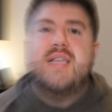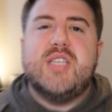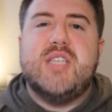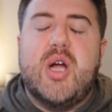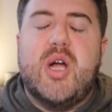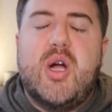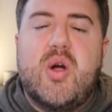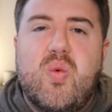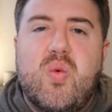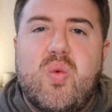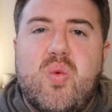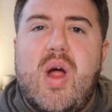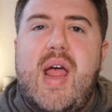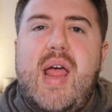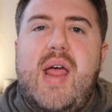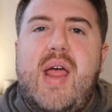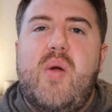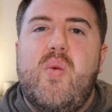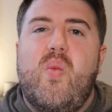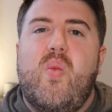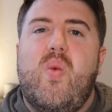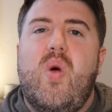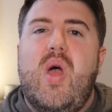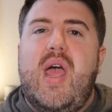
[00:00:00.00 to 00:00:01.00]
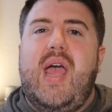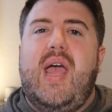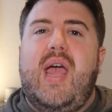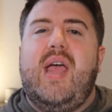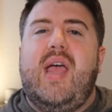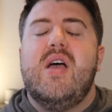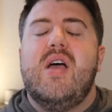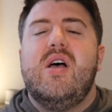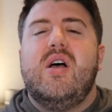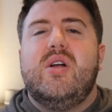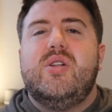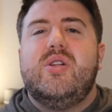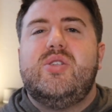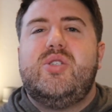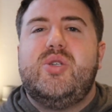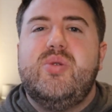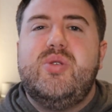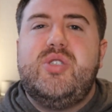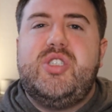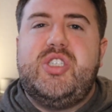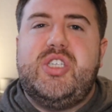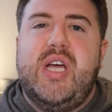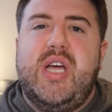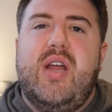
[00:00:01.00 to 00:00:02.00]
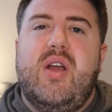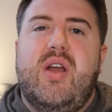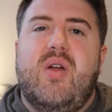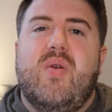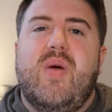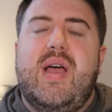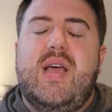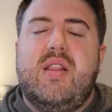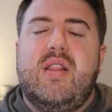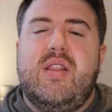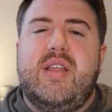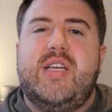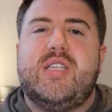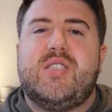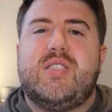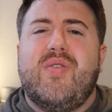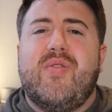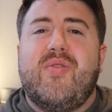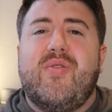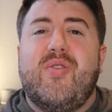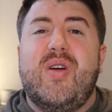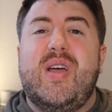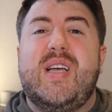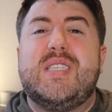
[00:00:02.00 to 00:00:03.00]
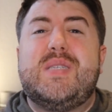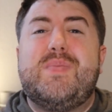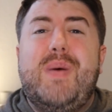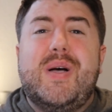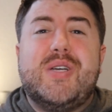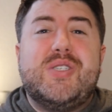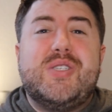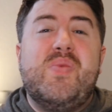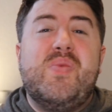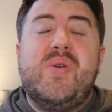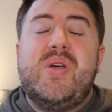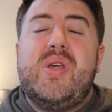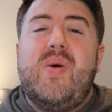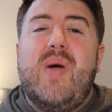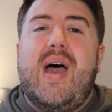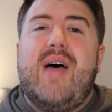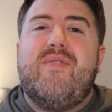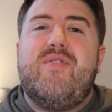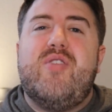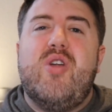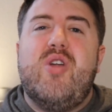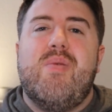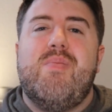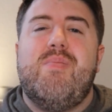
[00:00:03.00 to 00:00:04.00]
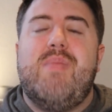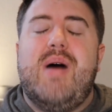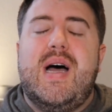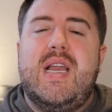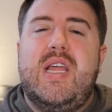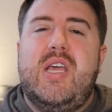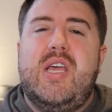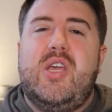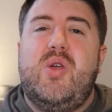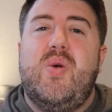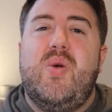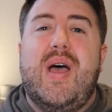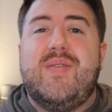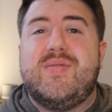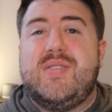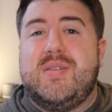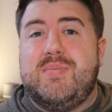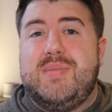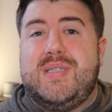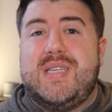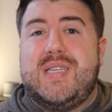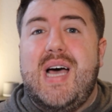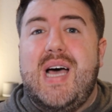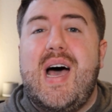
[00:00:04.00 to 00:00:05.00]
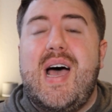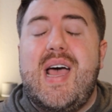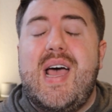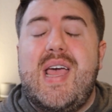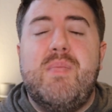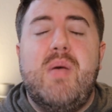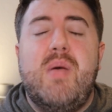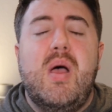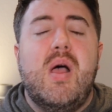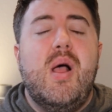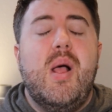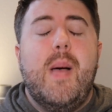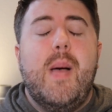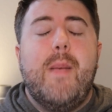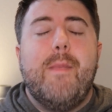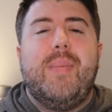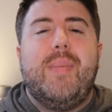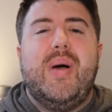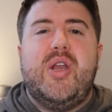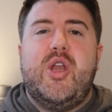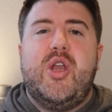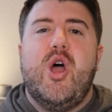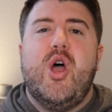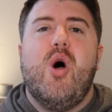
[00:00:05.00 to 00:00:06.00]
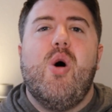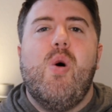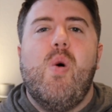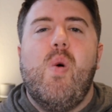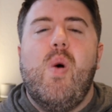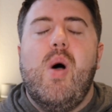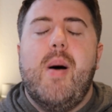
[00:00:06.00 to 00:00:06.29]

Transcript: a great way to generate leads for free, especially when you have no money. You have some time, but no